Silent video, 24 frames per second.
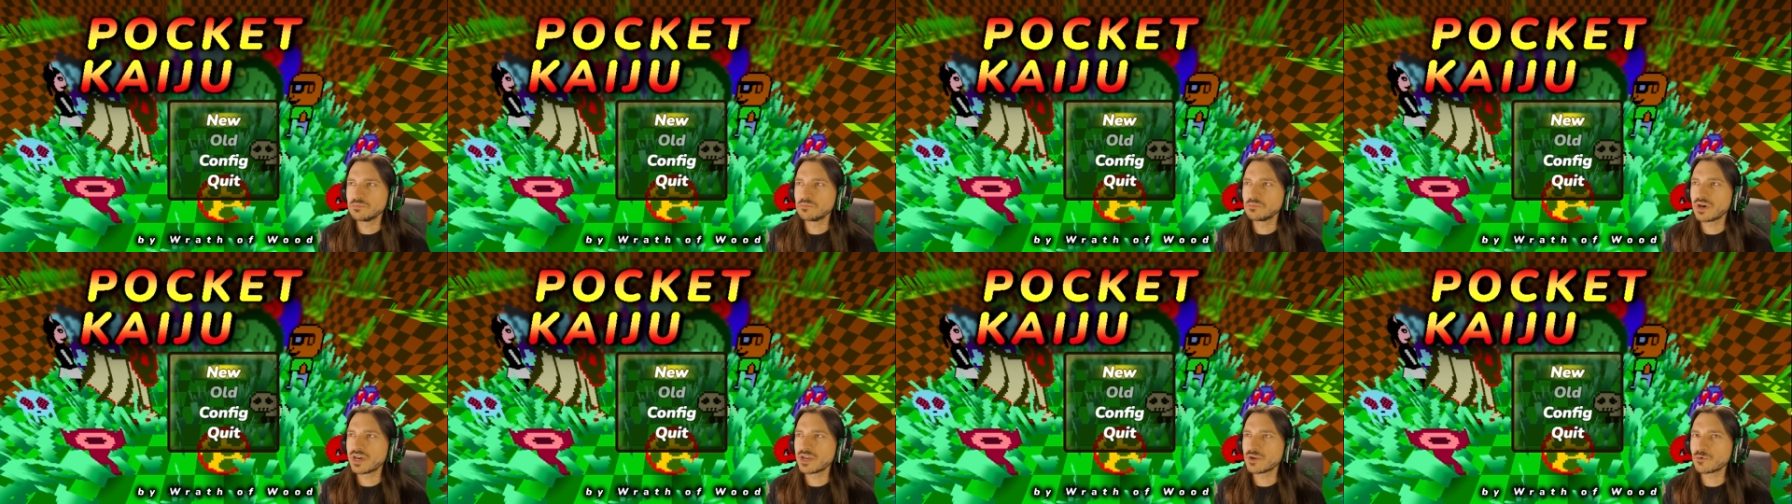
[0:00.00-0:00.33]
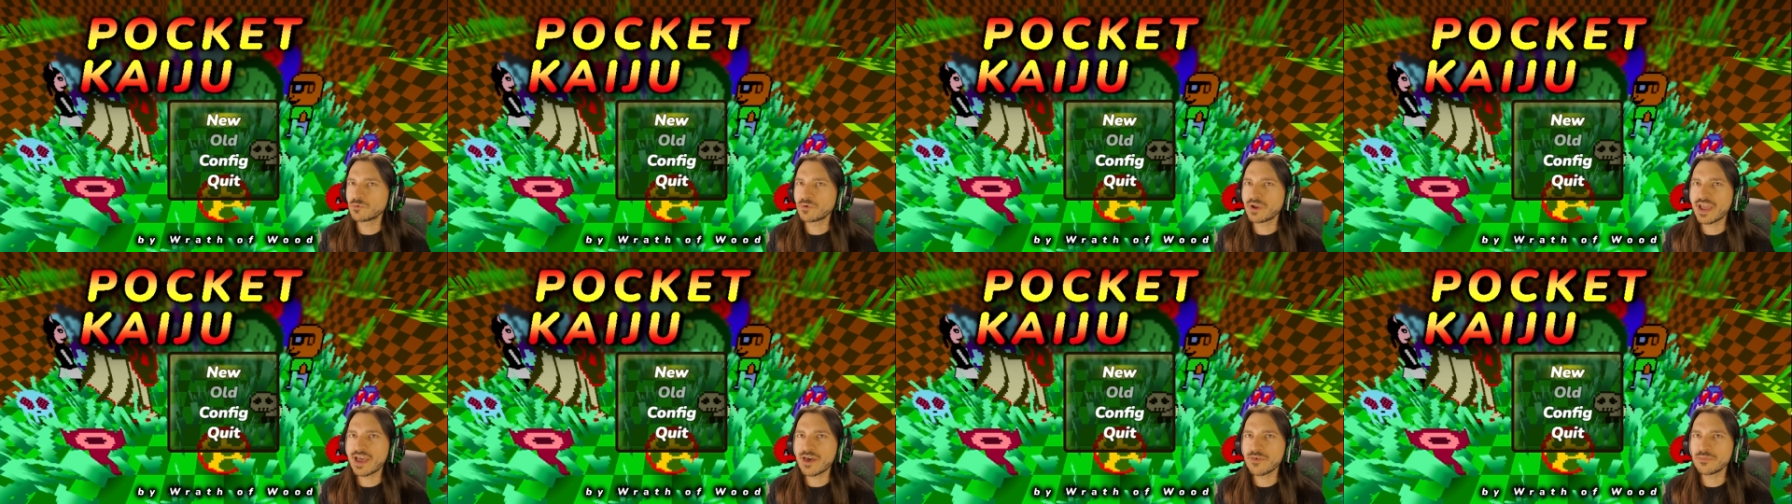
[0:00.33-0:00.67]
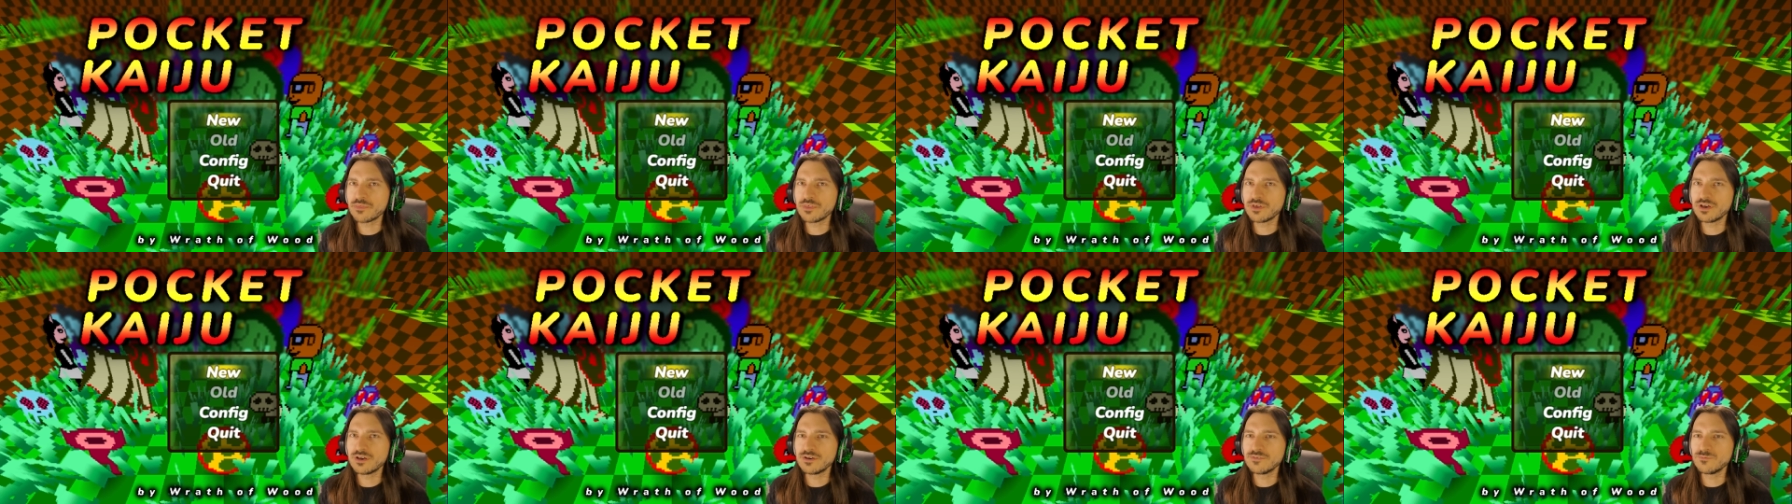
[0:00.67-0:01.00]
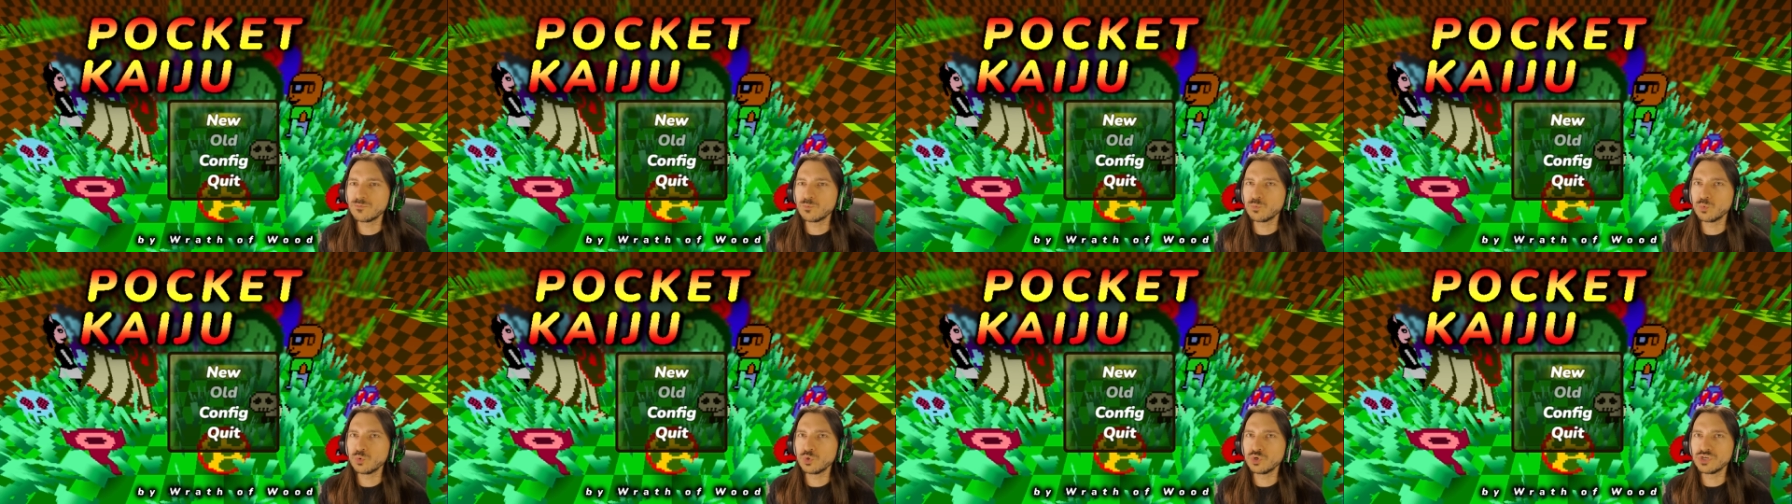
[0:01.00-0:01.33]
by Wrath of
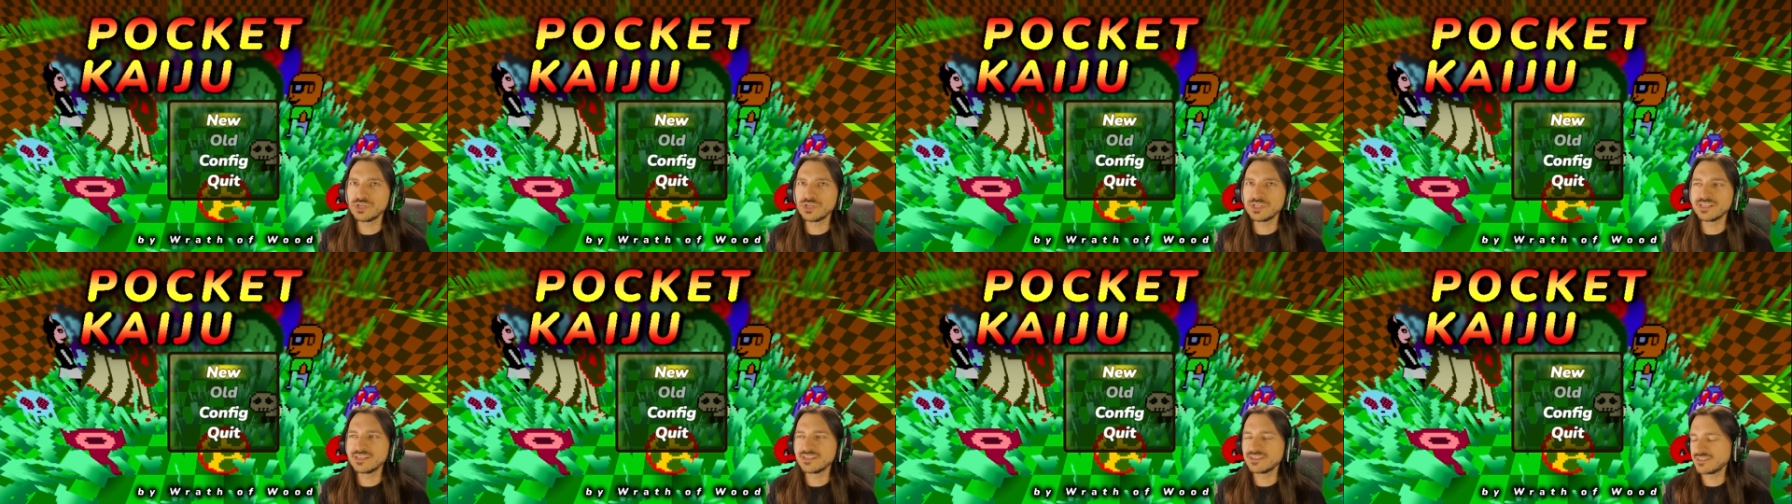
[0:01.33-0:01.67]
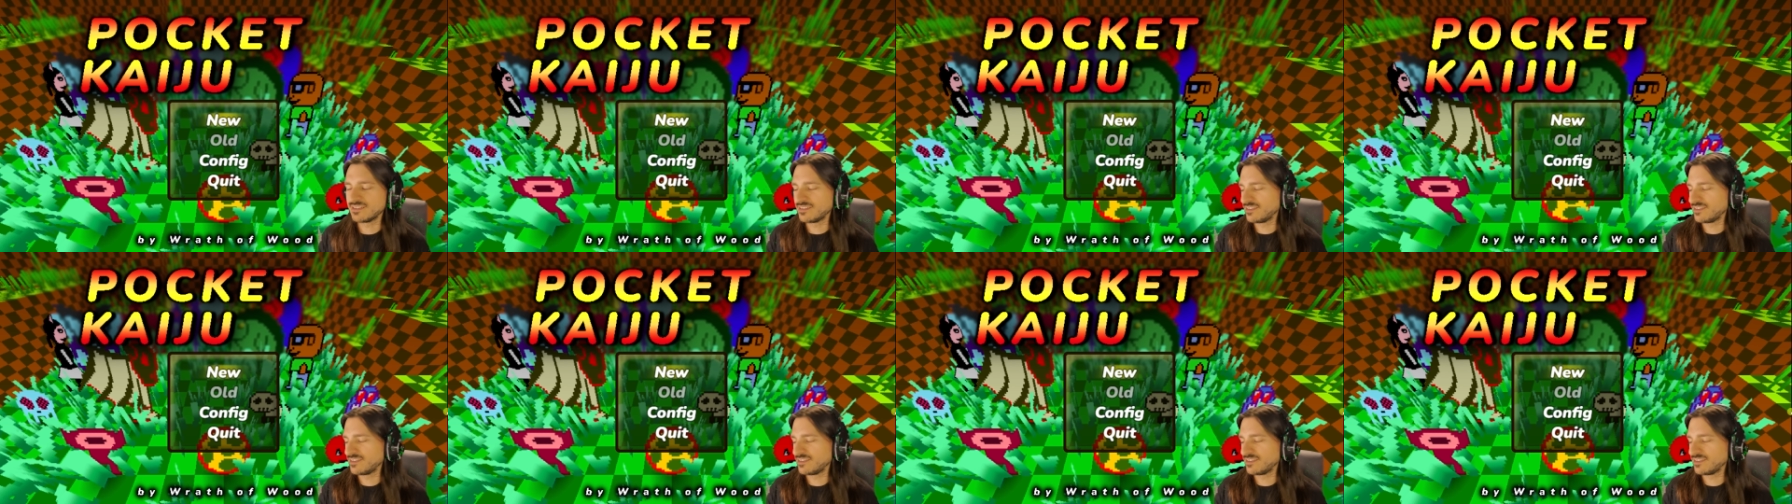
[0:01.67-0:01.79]
Wood.